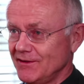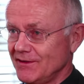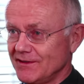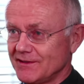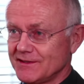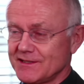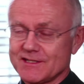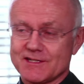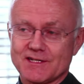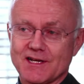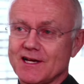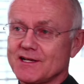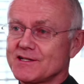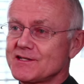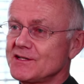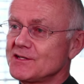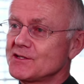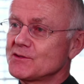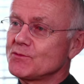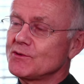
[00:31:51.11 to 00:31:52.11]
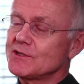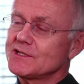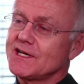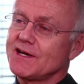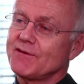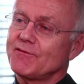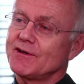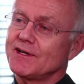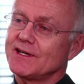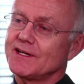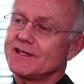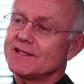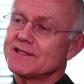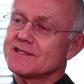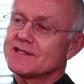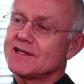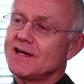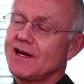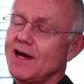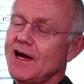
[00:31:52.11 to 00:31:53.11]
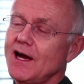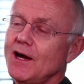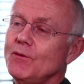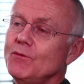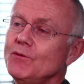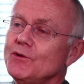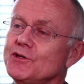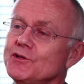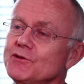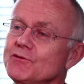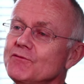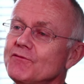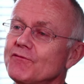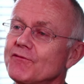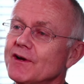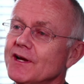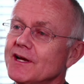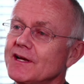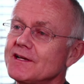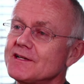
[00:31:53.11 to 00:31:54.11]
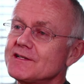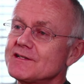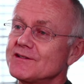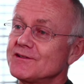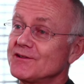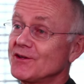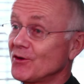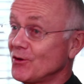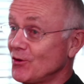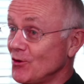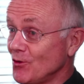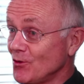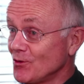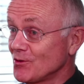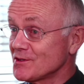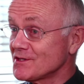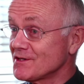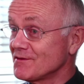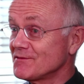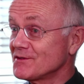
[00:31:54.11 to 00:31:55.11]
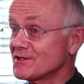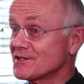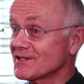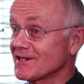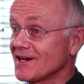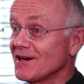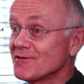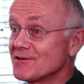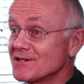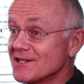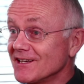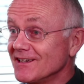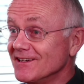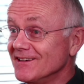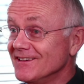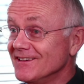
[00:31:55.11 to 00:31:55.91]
uh, disasters, whatever it is. How would you phrase the cause of scouting?